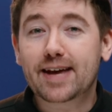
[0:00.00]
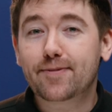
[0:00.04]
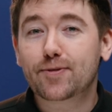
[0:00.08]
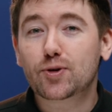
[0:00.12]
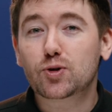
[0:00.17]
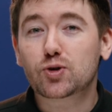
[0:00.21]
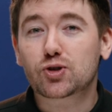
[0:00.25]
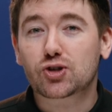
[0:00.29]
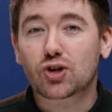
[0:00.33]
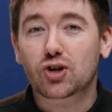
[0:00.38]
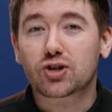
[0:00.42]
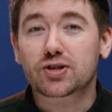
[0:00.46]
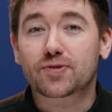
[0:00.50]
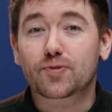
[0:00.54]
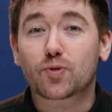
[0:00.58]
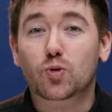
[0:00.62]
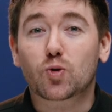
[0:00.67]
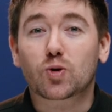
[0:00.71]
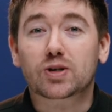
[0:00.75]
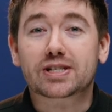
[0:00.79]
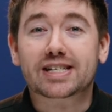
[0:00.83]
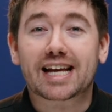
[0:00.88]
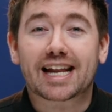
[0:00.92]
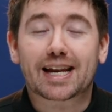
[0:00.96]
If you search
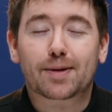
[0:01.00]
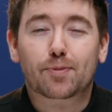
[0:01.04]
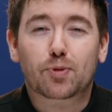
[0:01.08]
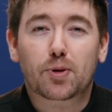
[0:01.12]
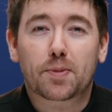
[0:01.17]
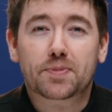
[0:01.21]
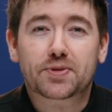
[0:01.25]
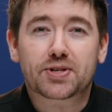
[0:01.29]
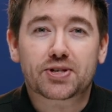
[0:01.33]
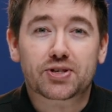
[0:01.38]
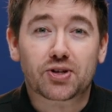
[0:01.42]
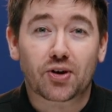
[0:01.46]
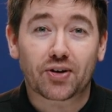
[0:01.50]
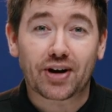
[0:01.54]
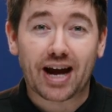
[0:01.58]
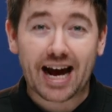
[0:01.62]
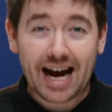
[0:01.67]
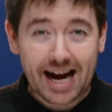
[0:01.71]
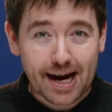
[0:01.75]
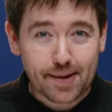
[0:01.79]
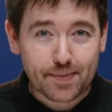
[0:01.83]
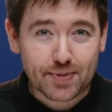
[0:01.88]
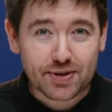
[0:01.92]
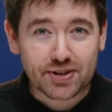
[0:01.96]
for teleprompters on
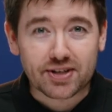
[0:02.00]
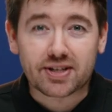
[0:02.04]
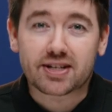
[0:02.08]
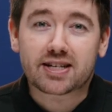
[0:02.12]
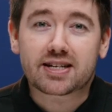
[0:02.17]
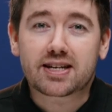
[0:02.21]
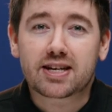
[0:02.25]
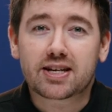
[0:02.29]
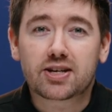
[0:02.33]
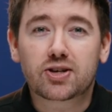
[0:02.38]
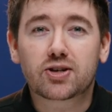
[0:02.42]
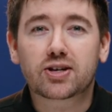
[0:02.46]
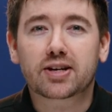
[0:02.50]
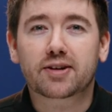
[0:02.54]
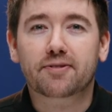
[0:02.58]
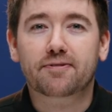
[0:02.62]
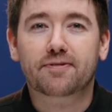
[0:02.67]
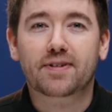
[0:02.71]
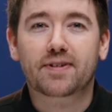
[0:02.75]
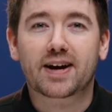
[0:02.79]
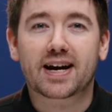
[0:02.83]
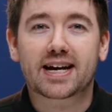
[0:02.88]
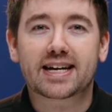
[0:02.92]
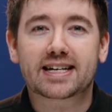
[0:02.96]
Amazon, you're going to
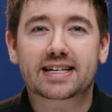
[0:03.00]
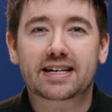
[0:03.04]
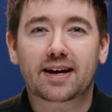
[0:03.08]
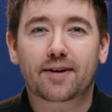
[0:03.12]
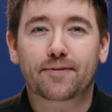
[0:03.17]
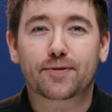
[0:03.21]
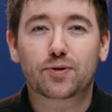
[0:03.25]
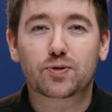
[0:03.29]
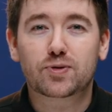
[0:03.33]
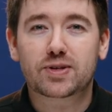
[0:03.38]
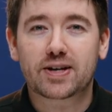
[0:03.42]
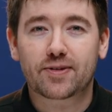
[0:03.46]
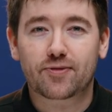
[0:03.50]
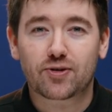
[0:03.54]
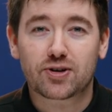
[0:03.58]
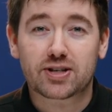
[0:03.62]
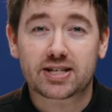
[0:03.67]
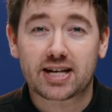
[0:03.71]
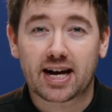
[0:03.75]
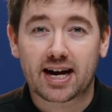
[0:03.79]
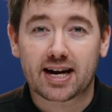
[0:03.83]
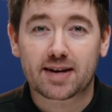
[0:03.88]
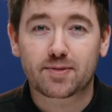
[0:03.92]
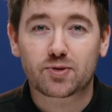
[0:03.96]
find a few different
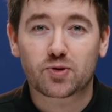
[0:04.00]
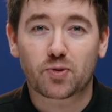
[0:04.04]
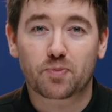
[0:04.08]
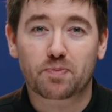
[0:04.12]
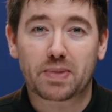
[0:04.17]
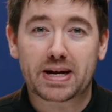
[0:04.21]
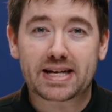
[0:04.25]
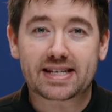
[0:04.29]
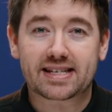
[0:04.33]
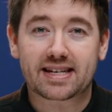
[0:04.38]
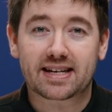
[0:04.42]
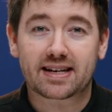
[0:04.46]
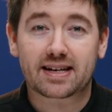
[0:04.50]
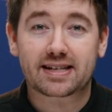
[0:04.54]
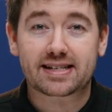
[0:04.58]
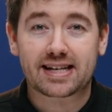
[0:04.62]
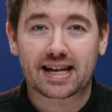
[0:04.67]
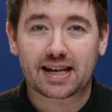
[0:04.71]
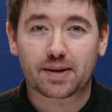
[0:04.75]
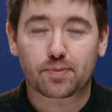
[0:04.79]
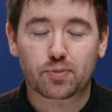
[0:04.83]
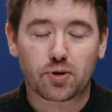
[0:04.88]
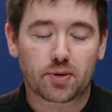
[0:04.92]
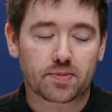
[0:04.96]
types of basic
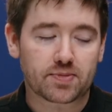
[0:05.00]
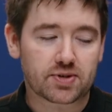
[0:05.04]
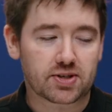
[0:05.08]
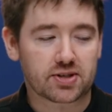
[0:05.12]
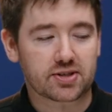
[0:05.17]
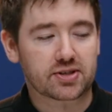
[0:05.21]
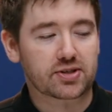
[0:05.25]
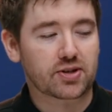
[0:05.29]
teleprompters.